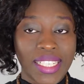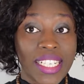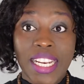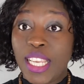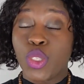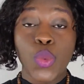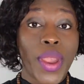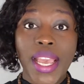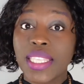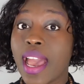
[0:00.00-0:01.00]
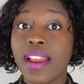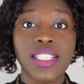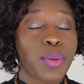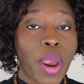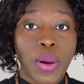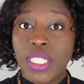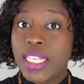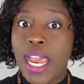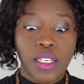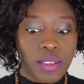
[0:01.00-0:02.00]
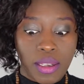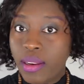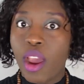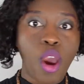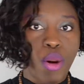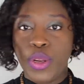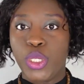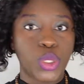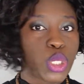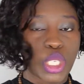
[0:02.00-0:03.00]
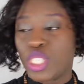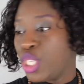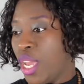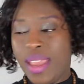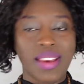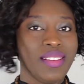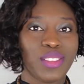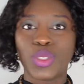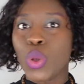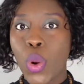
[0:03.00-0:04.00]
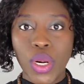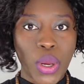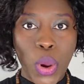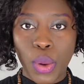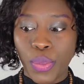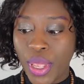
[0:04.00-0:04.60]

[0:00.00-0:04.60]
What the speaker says: they're like super excited about it and in a hurry to just throw the whole